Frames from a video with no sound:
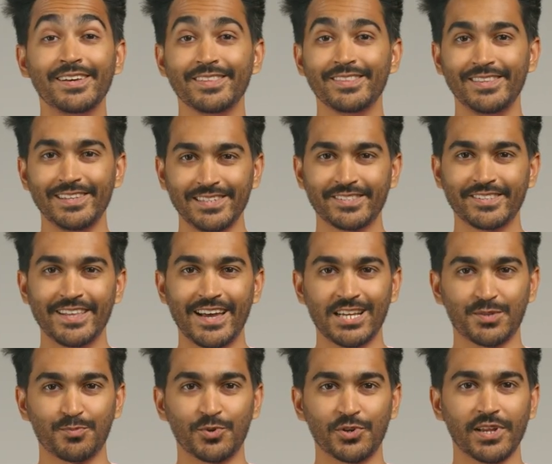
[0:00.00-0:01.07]
This
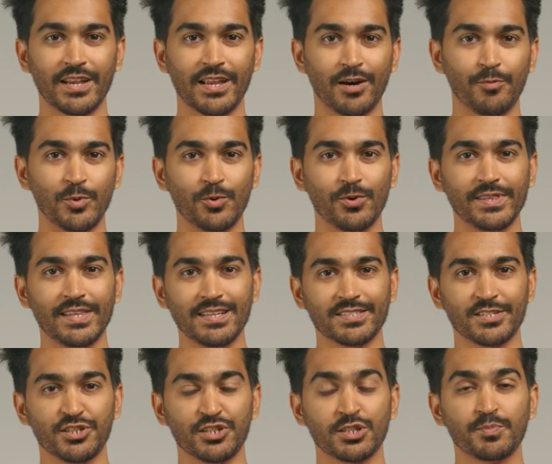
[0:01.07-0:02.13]
dashboard can help you with things
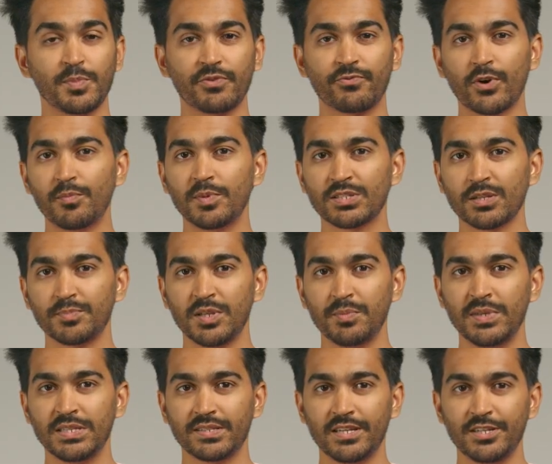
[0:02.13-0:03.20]
such as performance
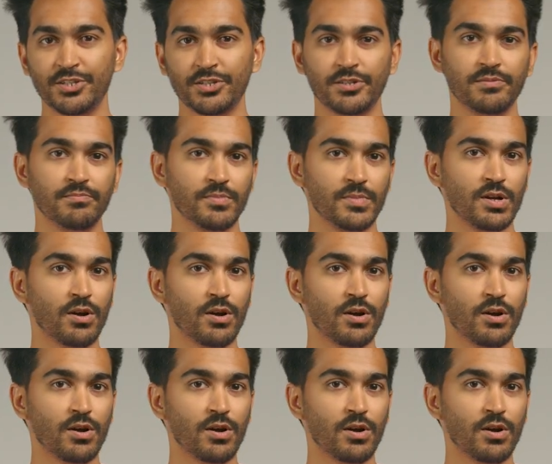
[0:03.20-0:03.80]
optimization,